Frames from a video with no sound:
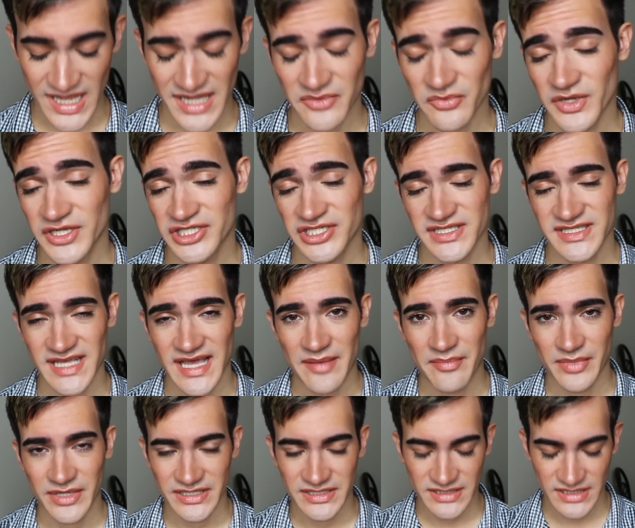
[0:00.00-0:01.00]
and what just
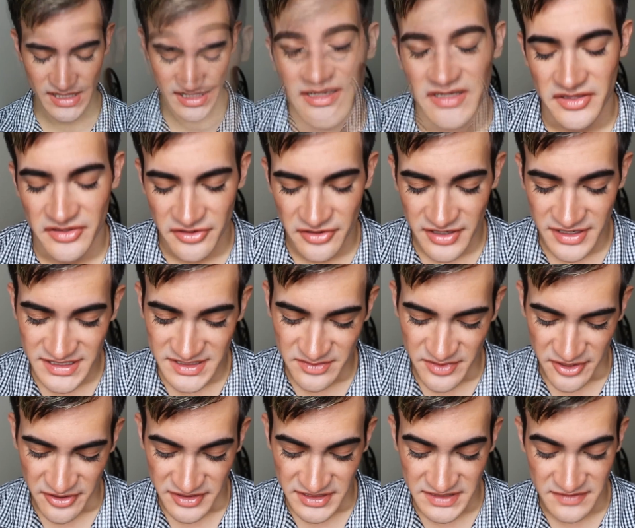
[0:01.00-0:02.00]
happened. Another
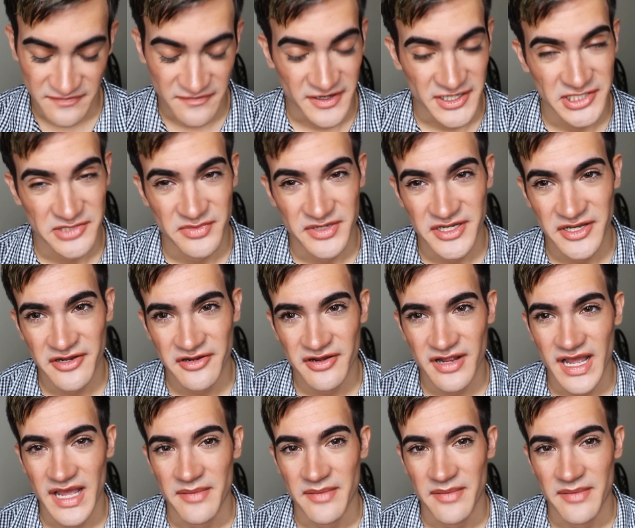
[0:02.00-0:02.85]
experience in freshman year,